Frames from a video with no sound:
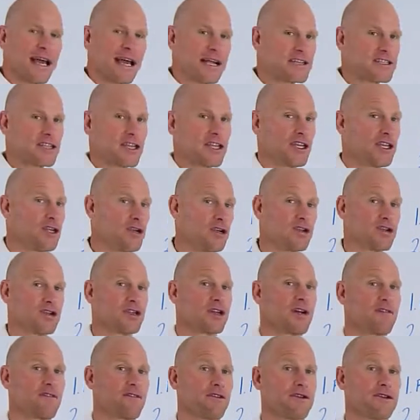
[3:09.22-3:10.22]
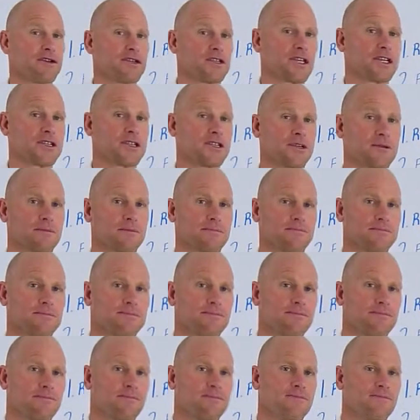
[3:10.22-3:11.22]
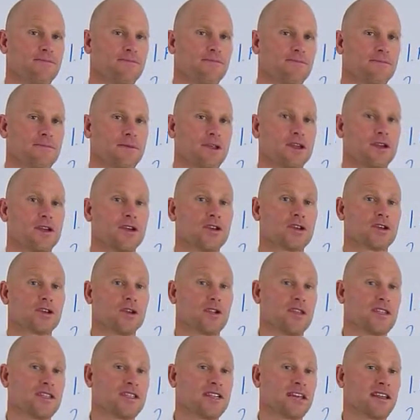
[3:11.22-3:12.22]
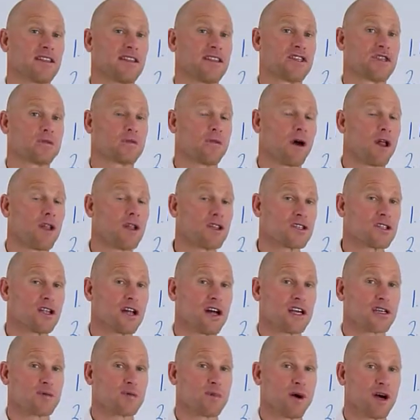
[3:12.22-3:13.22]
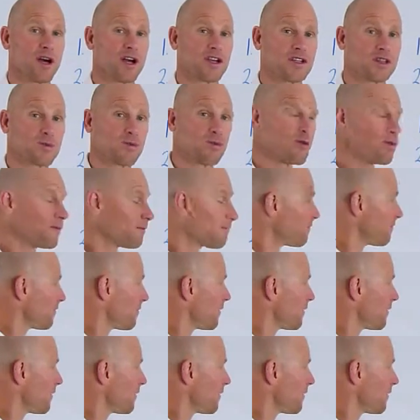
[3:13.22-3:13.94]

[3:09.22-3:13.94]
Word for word: execution of their system. So they take the smallest loss possible,